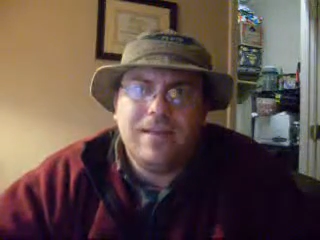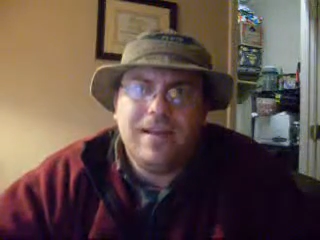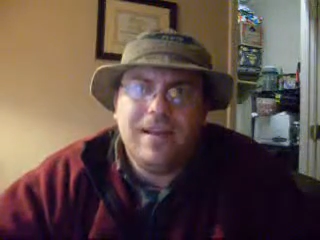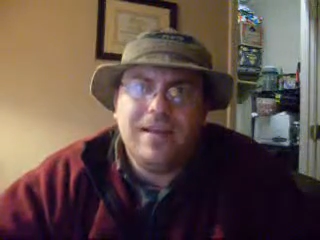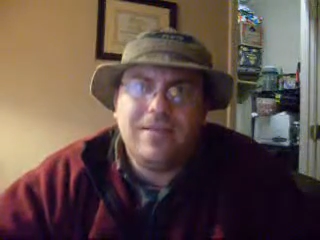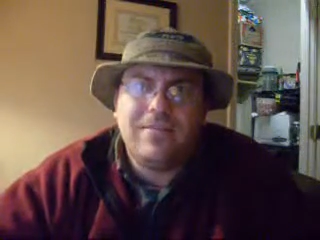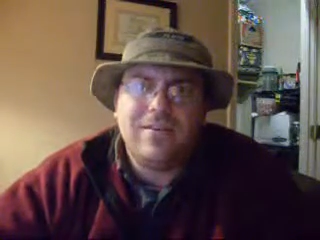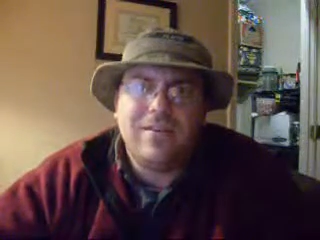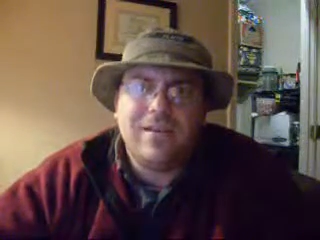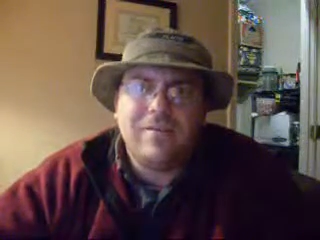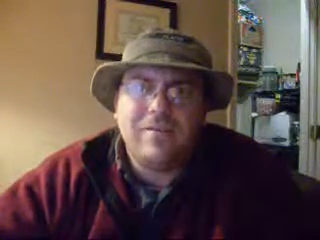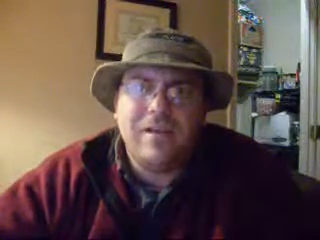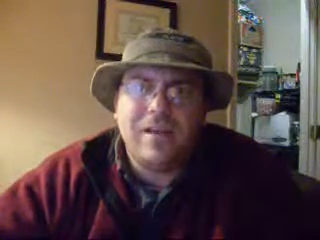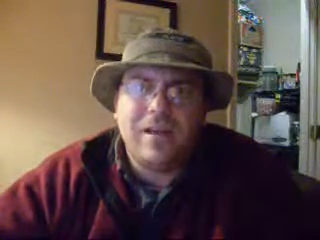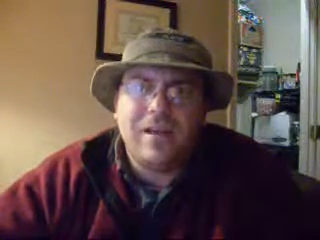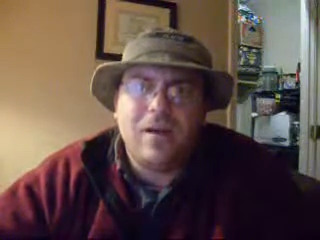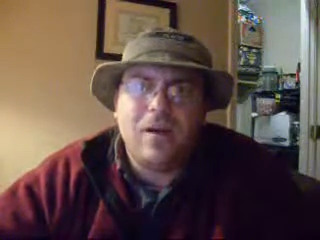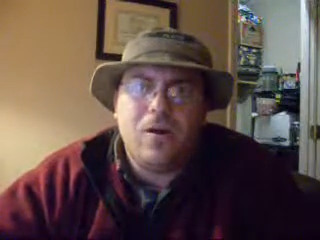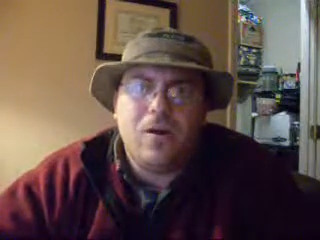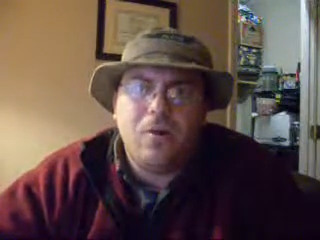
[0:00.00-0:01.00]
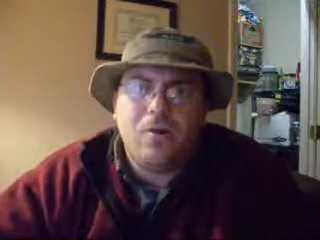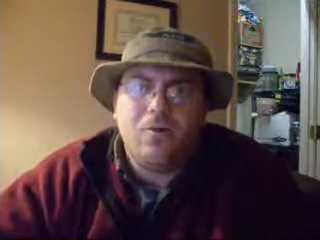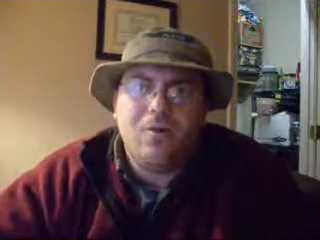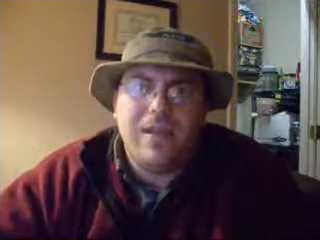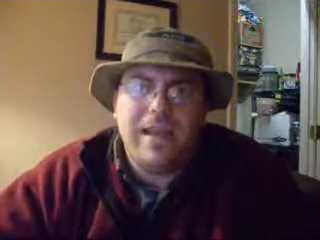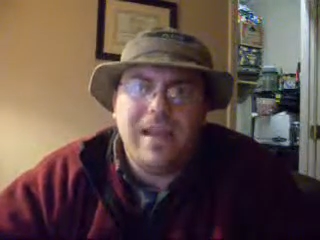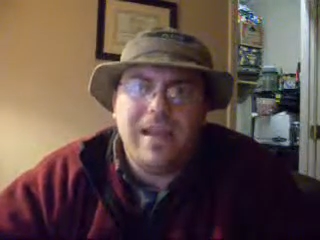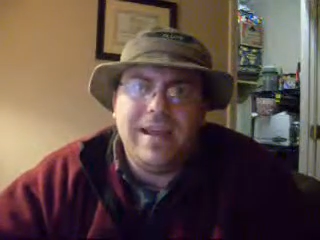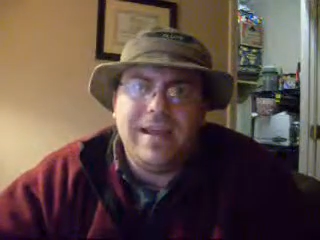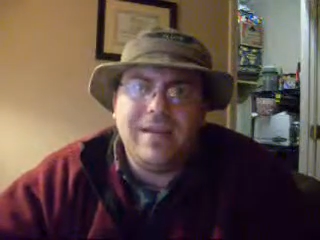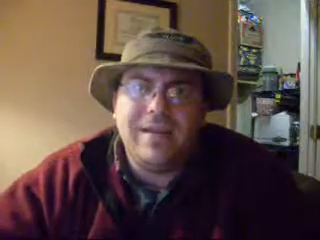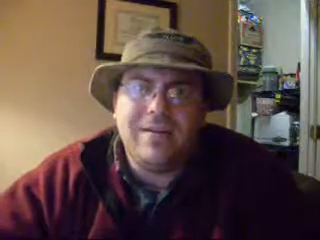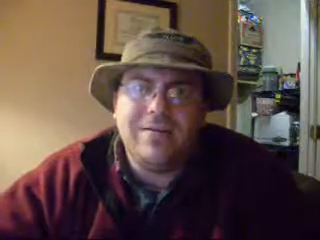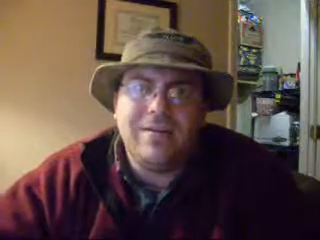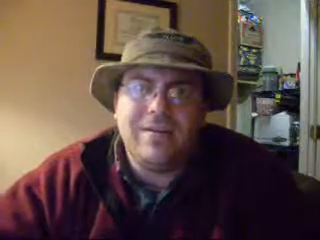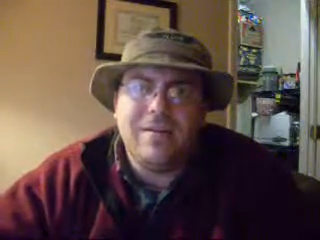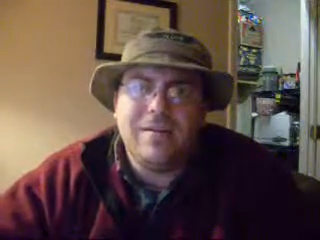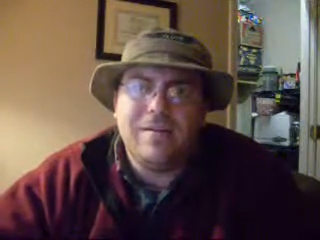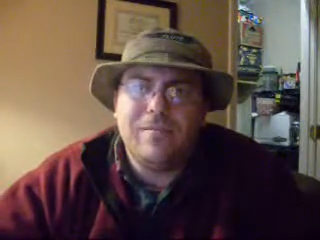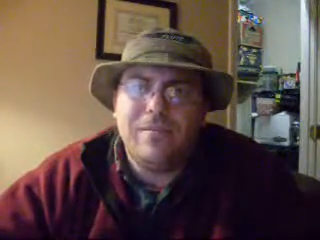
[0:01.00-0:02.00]
It's going to be a cold day, and
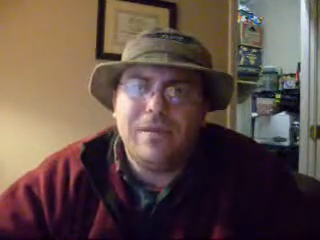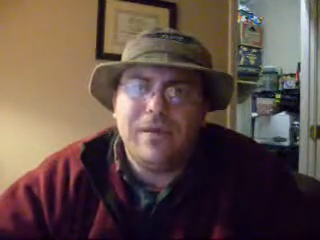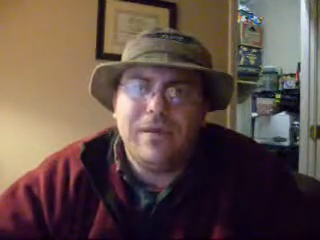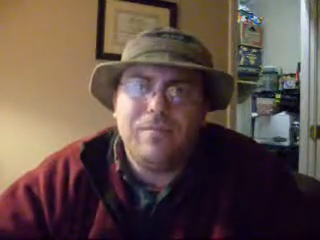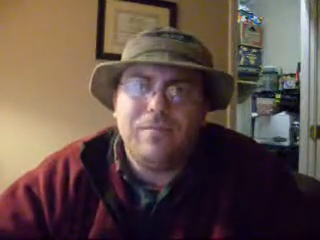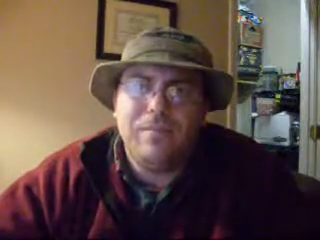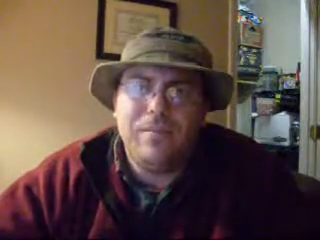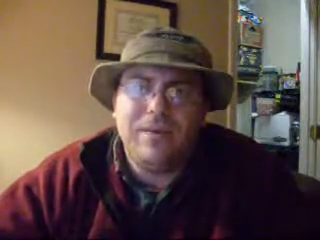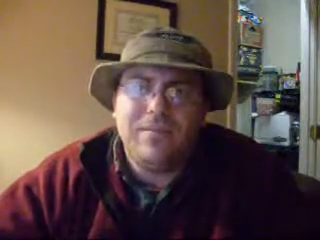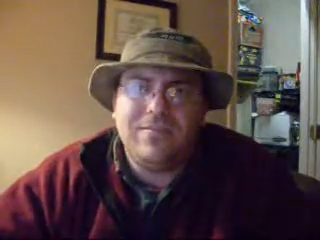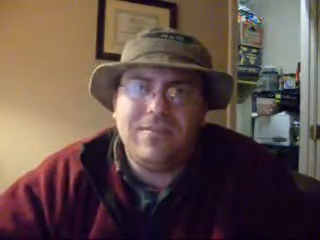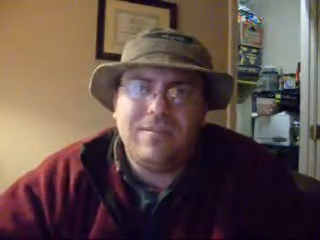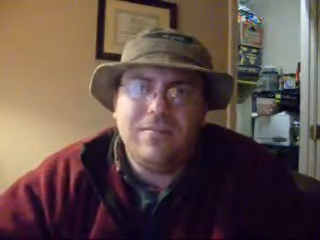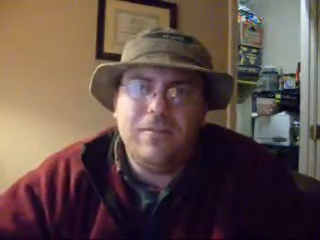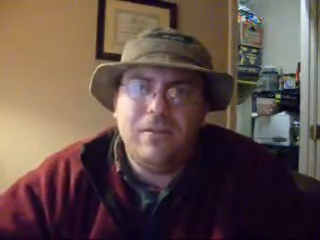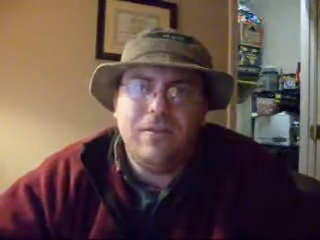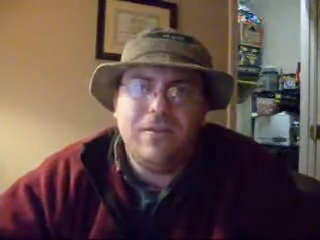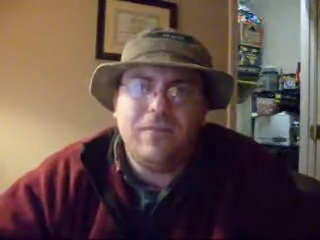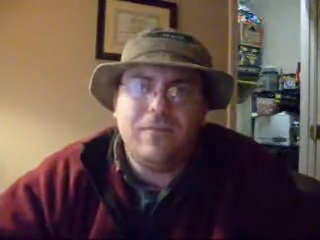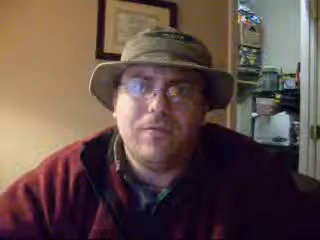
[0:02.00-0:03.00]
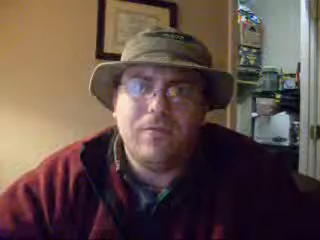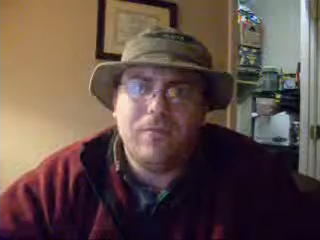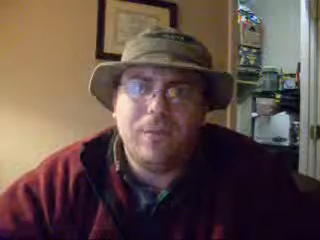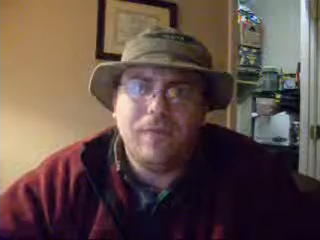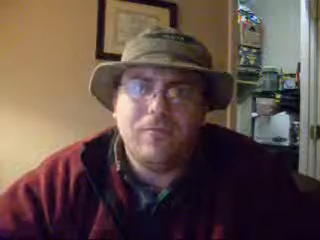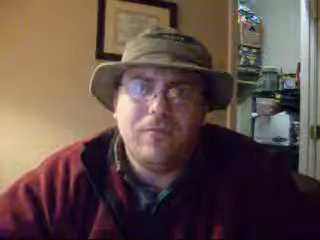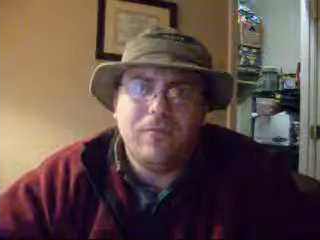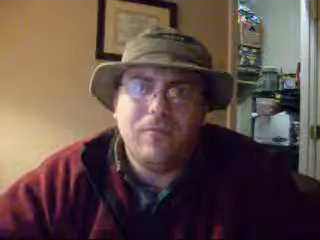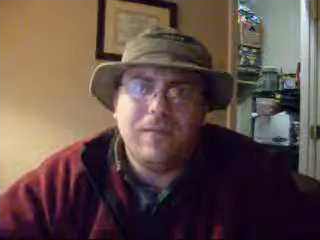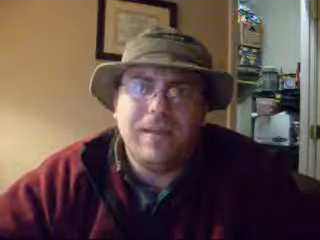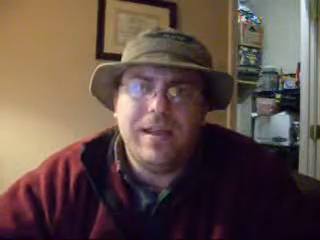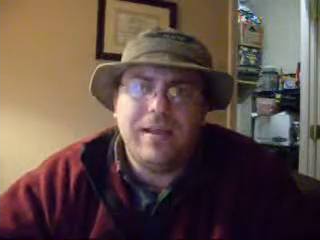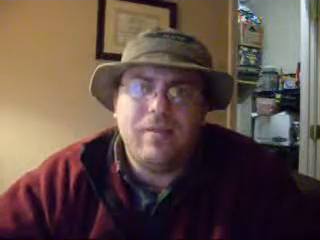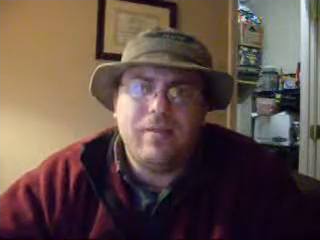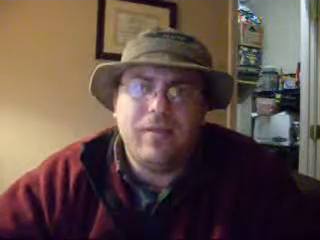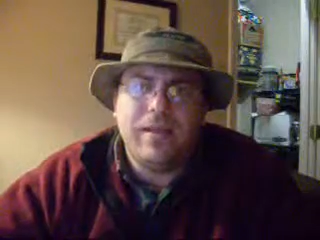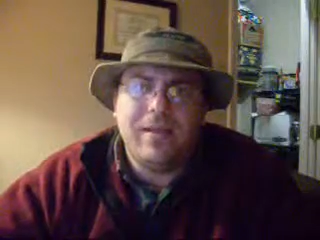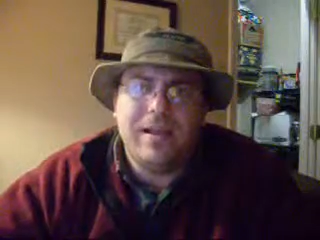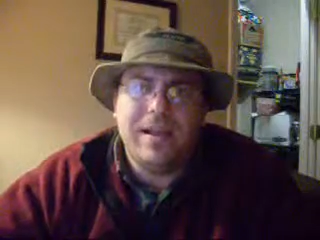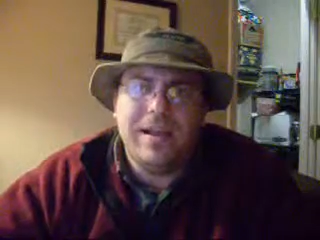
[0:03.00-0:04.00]
it's going to be a pissy mood for people when they
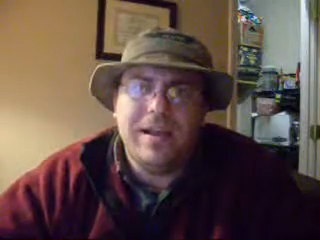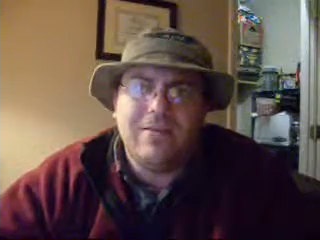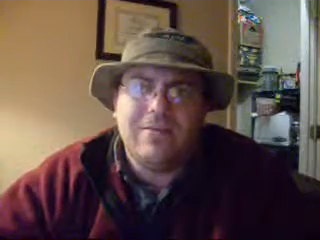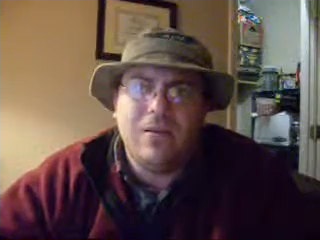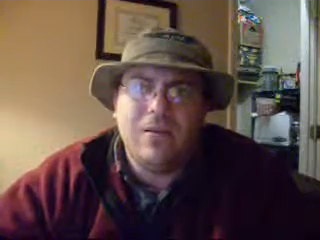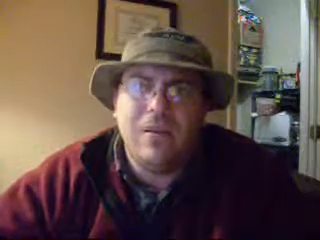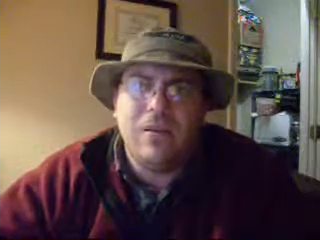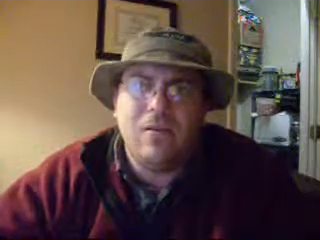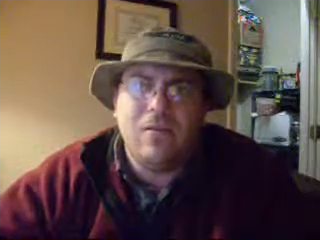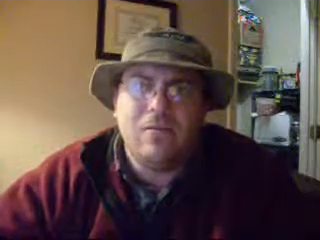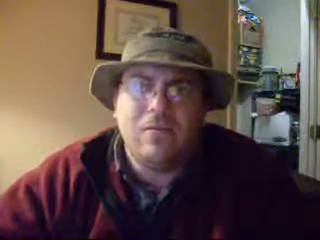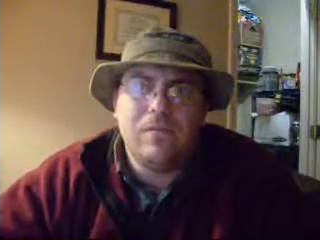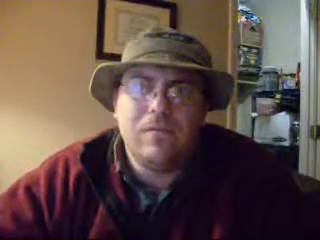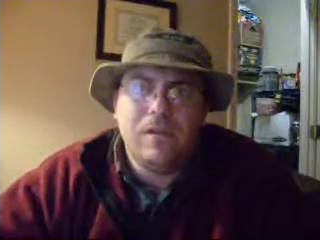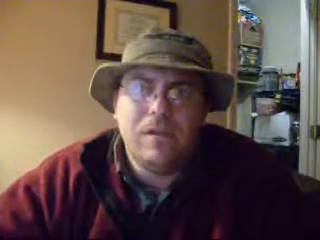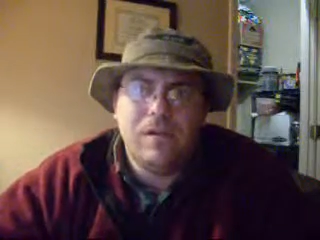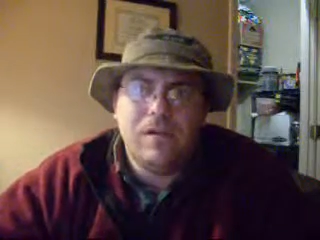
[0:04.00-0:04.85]
realize, oh,